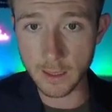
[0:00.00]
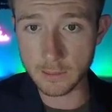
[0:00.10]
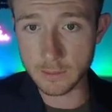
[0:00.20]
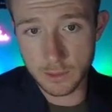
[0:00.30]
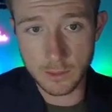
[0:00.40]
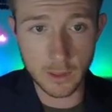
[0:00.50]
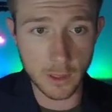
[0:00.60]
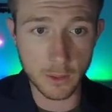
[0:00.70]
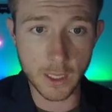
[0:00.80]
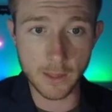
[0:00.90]
so
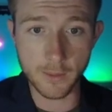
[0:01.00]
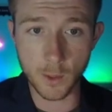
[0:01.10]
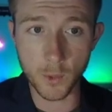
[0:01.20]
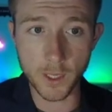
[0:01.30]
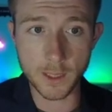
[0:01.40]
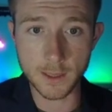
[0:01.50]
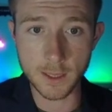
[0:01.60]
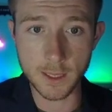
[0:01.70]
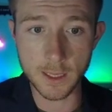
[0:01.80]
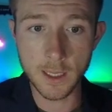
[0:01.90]
anything we can
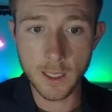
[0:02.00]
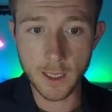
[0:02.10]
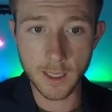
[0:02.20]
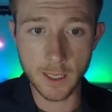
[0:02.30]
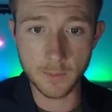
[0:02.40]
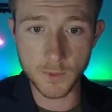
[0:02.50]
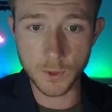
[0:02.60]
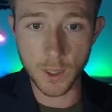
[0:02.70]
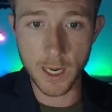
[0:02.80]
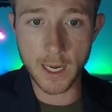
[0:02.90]
see. So